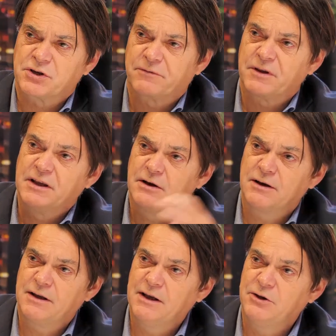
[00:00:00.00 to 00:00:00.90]
have
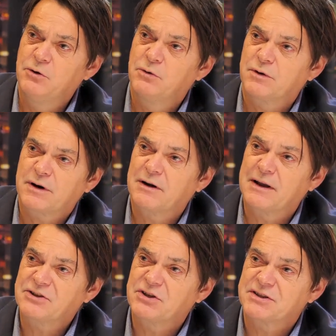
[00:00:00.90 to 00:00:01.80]
EU
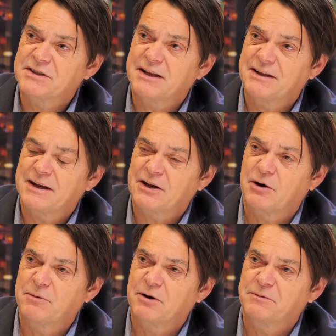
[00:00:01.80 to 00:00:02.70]
regulations that are
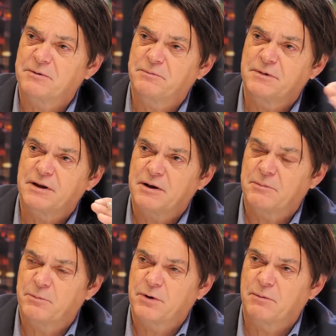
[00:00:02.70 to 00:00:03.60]
coming up, that are
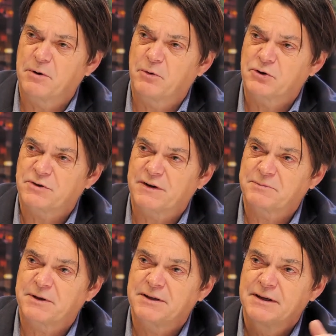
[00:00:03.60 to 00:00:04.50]
becoming more strict.
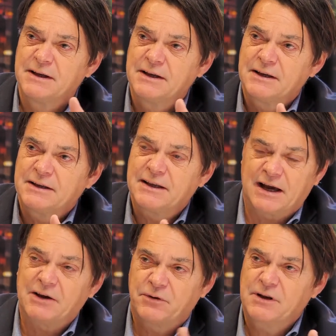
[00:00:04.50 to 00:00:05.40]
But
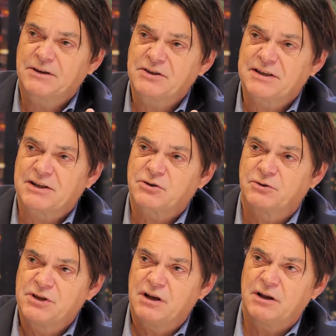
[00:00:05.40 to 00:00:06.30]
I fully understand. So
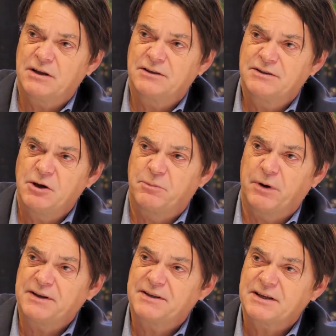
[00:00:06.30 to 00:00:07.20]

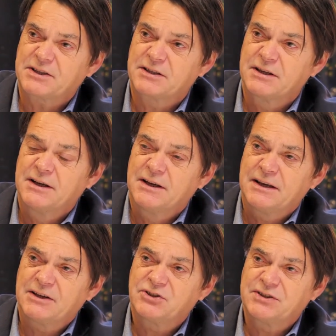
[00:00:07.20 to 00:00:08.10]
geopolitics
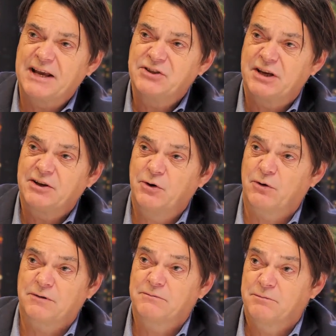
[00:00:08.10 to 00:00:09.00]
is changing
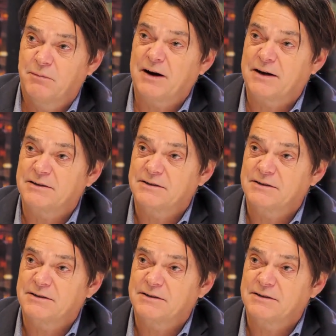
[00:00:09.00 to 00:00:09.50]
your market